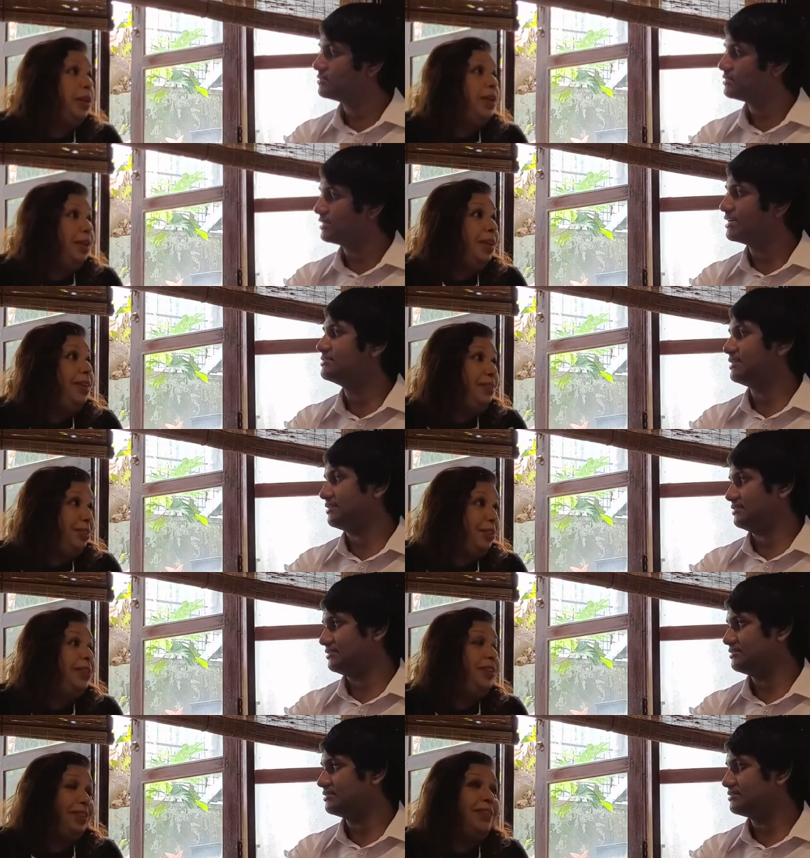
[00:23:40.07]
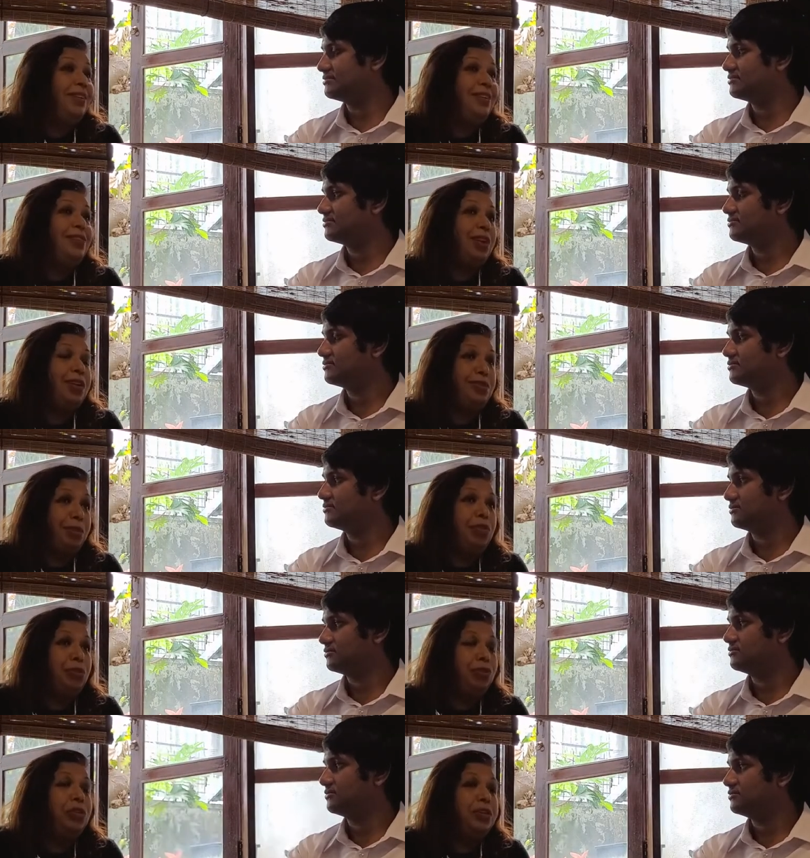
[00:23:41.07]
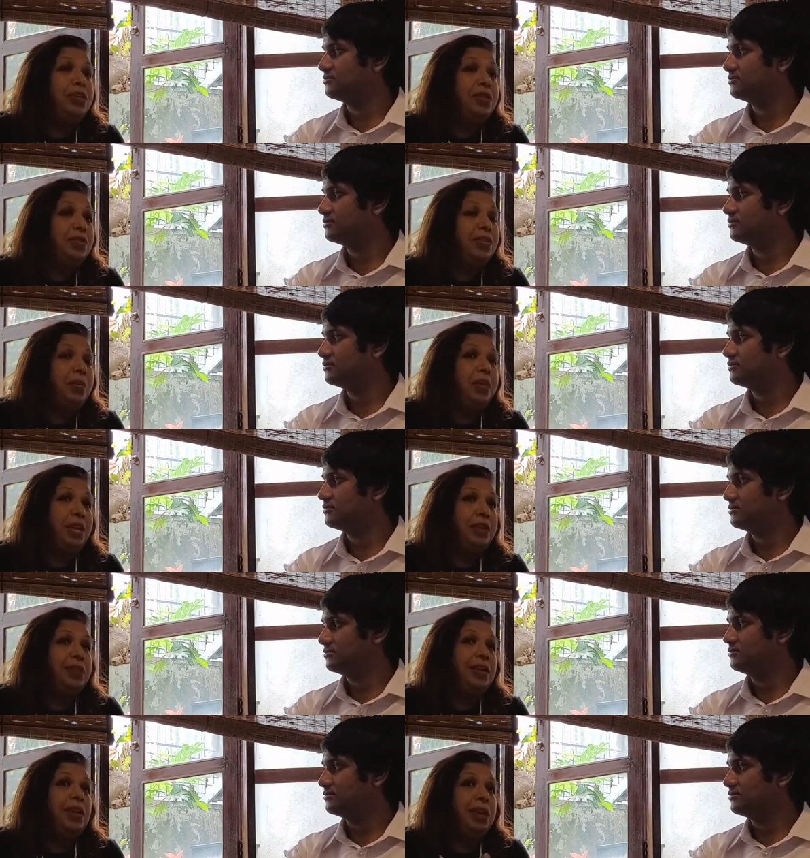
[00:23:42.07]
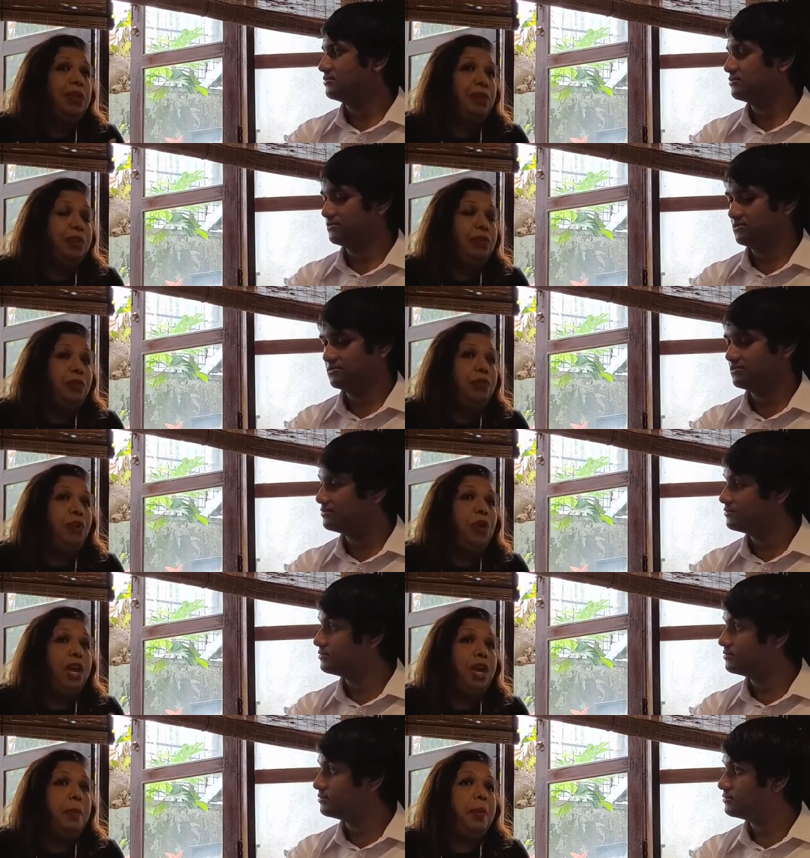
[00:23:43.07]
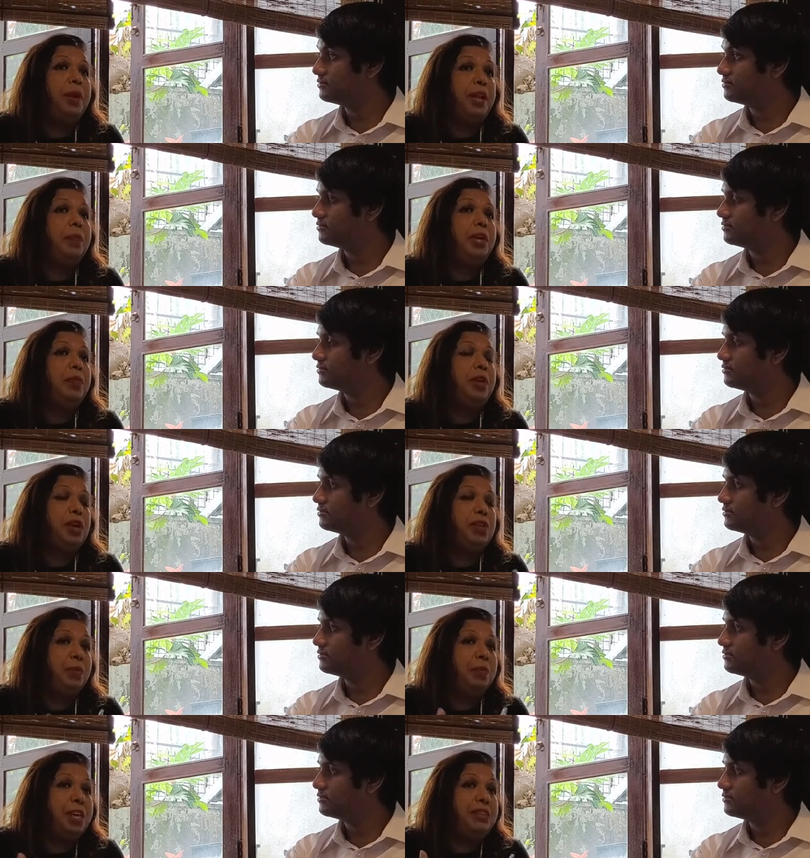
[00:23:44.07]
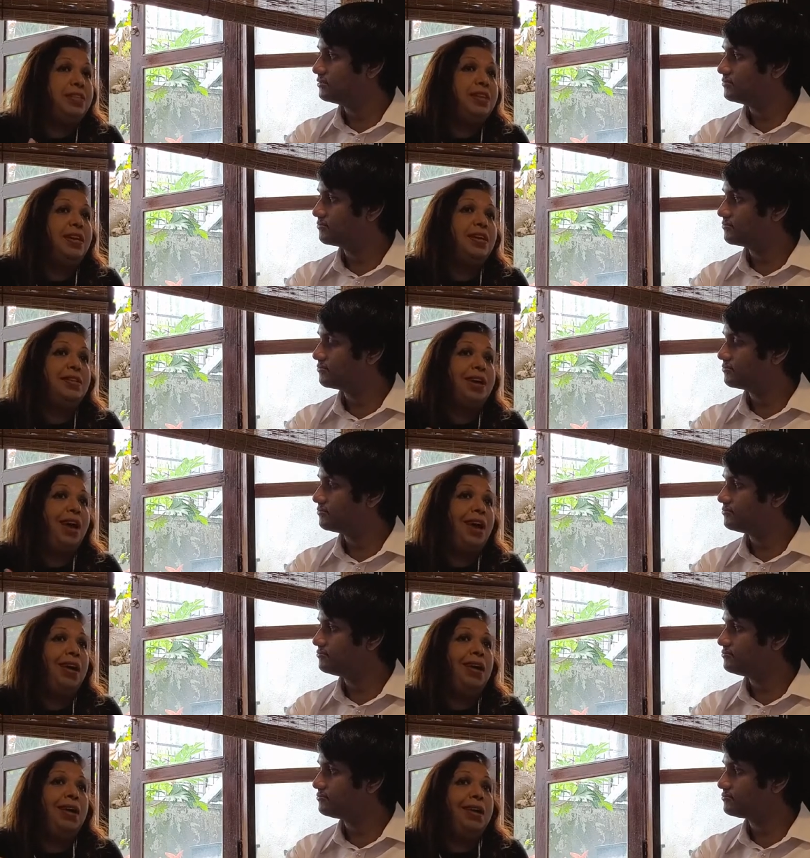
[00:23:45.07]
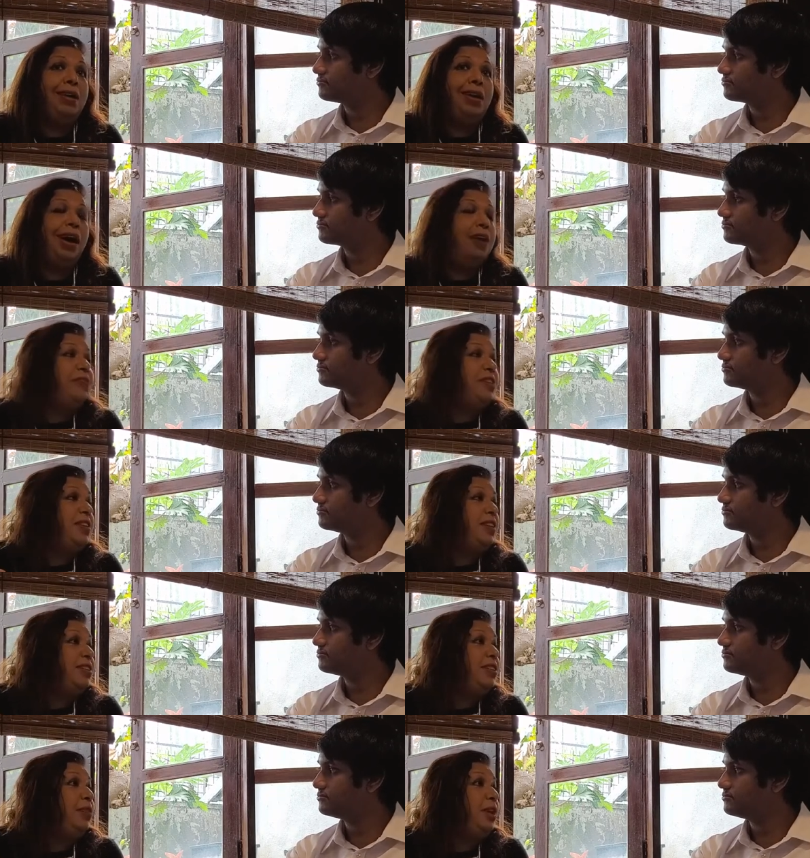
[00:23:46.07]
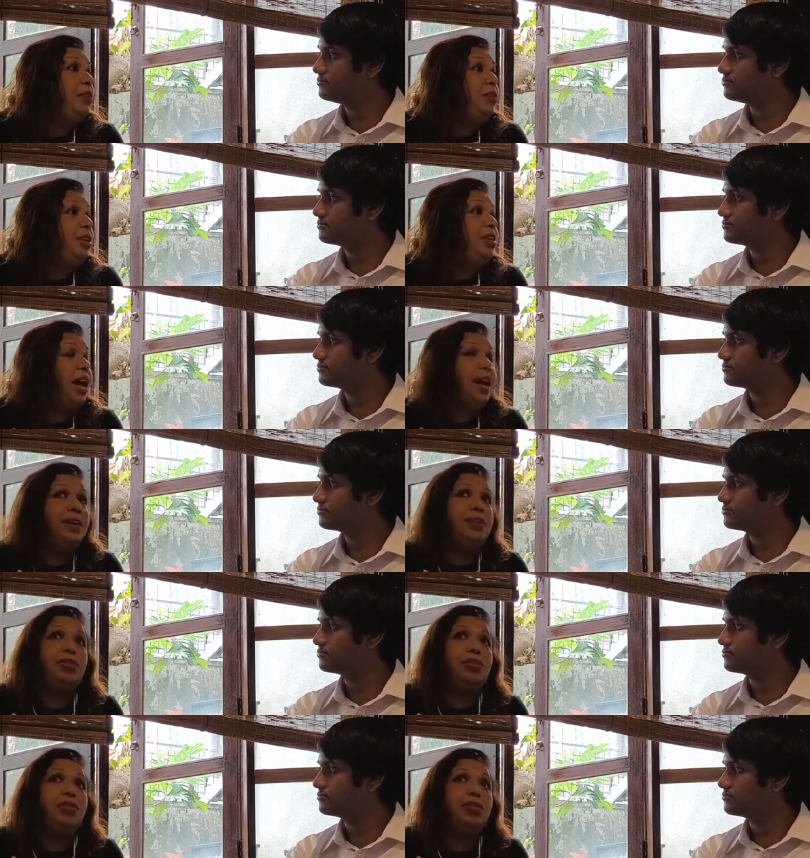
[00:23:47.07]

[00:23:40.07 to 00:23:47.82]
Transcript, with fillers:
Speaker 1: Exactly, is, yes. is also, you shouldn't discriminate if, if you are capable, because the best years are uh, after sixty, when you retire.